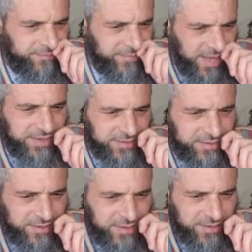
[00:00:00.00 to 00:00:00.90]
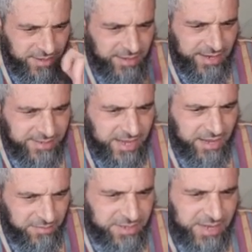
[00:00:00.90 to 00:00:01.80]
Yes. The next
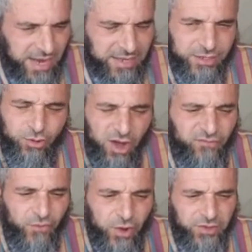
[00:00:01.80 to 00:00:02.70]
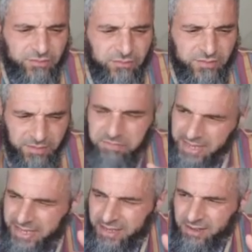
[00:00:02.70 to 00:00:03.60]
time, exactly, to avoid the
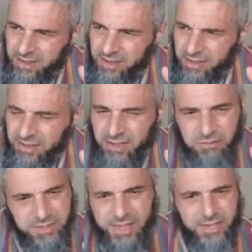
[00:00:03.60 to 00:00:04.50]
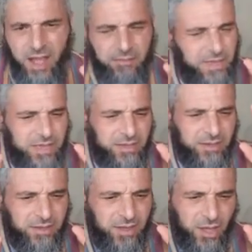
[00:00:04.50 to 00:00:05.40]
beating, they will say, not me.
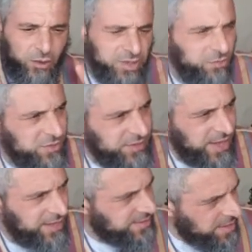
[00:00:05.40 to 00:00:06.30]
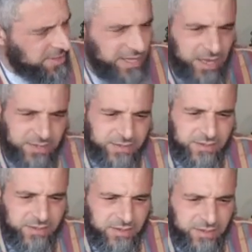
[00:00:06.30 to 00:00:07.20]
Or they will say, somebody
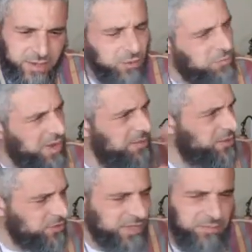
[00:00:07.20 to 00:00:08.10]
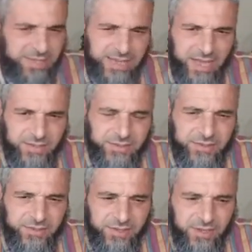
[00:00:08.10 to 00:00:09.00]
else. They would blame it on somebody
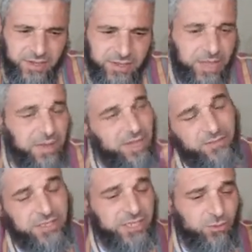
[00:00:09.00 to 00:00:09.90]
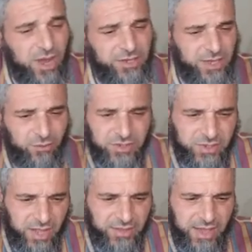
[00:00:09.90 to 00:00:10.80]
else. They may even swear that it was
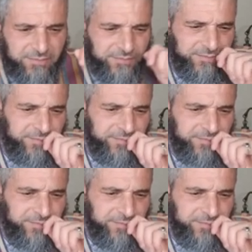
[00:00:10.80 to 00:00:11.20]
not them.